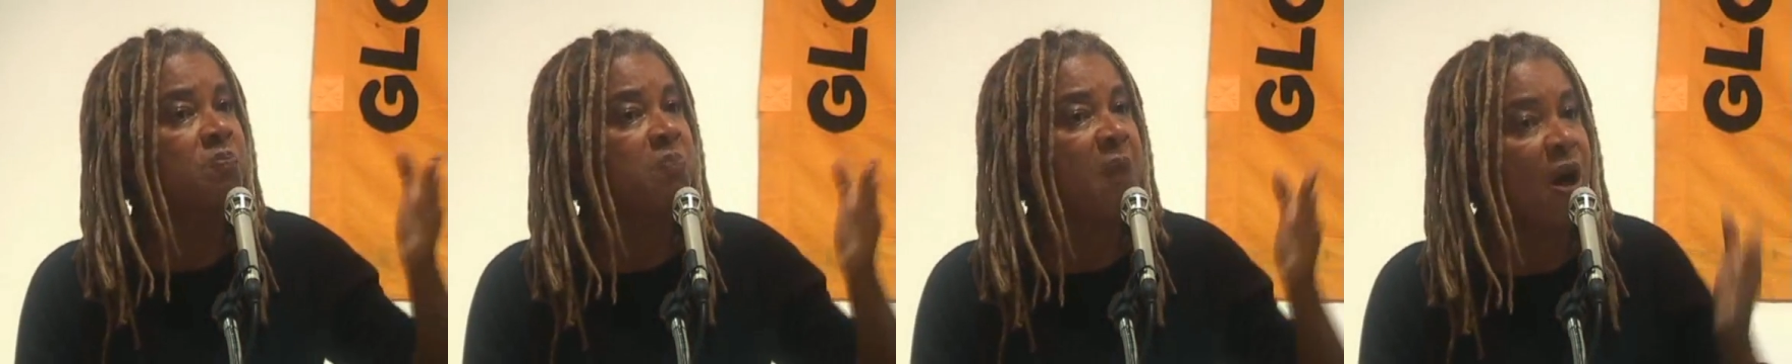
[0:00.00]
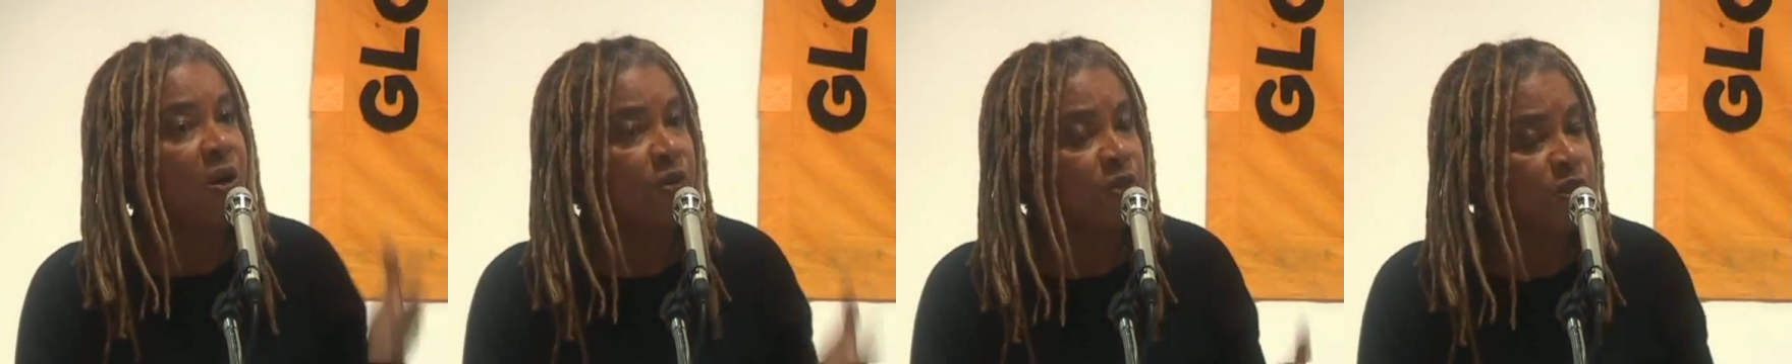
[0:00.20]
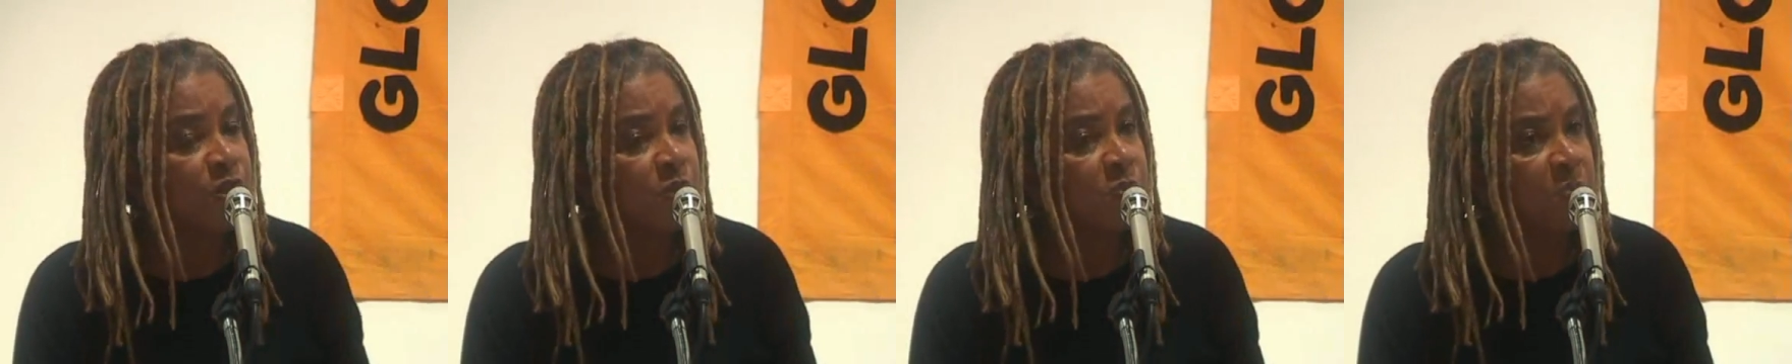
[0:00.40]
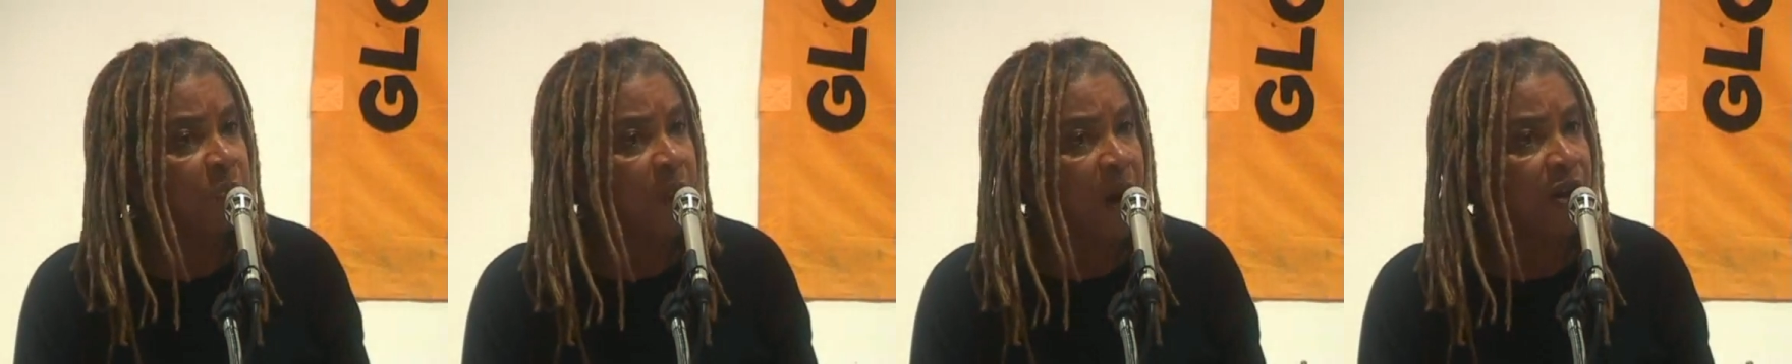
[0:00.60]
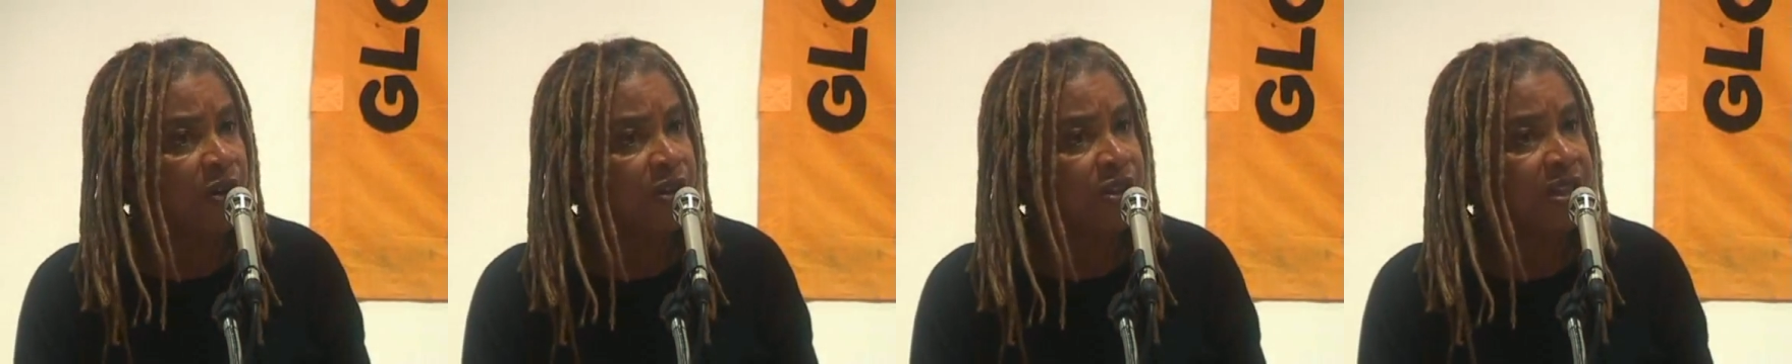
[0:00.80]

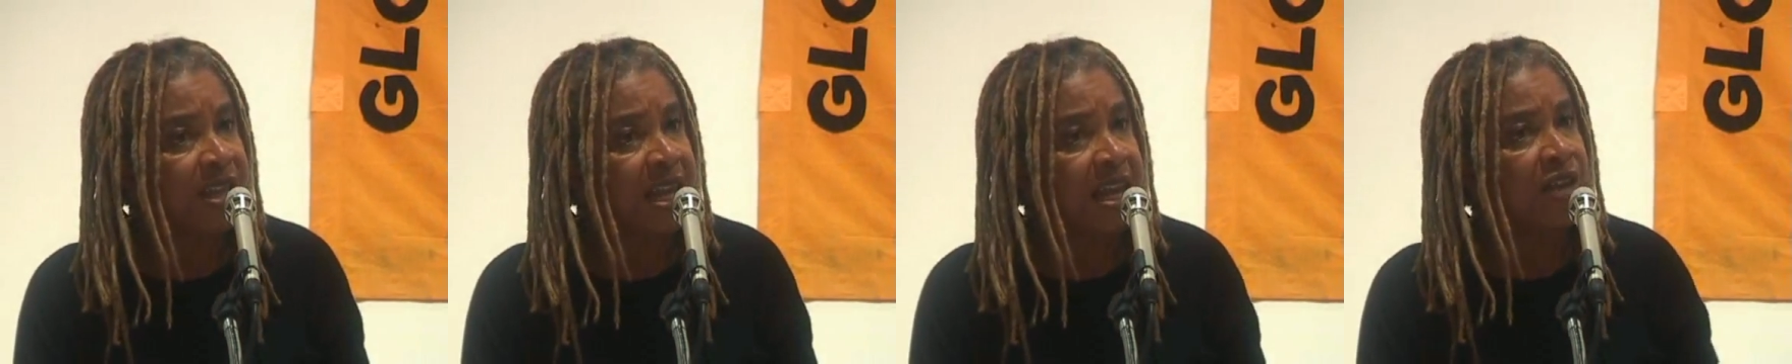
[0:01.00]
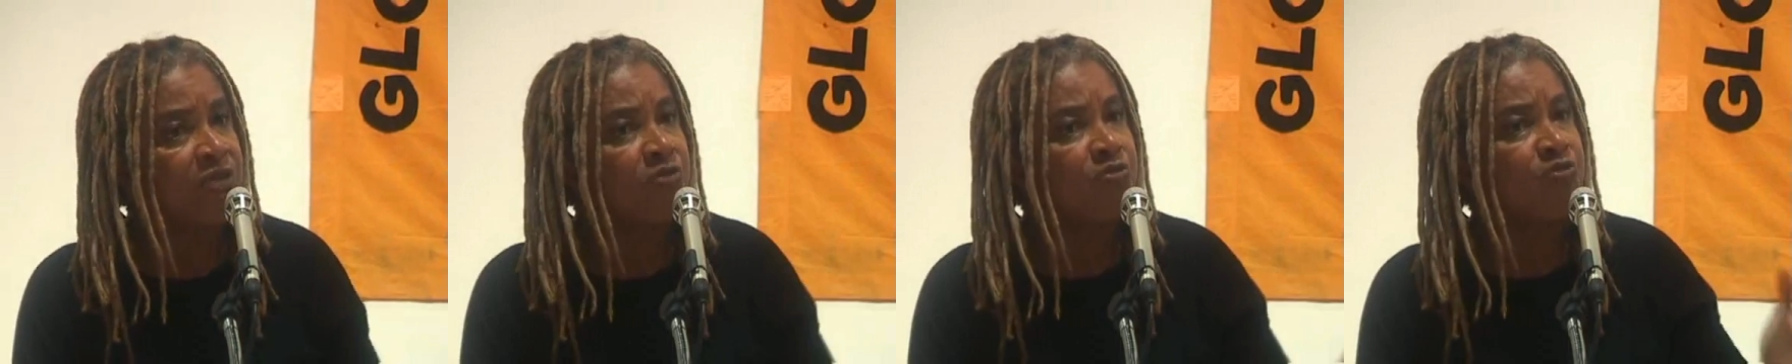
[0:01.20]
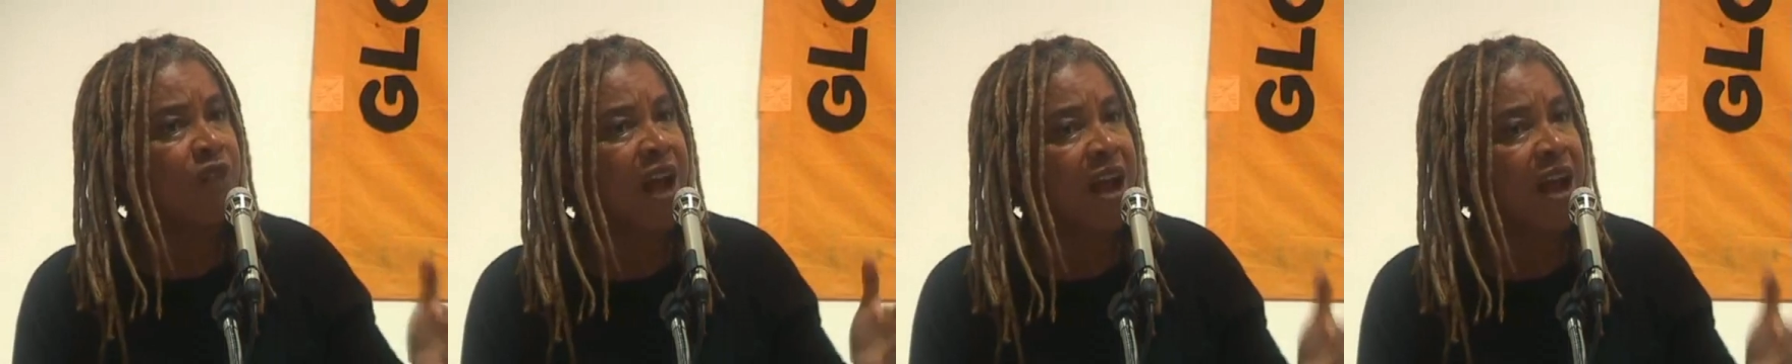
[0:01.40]
spokesperson,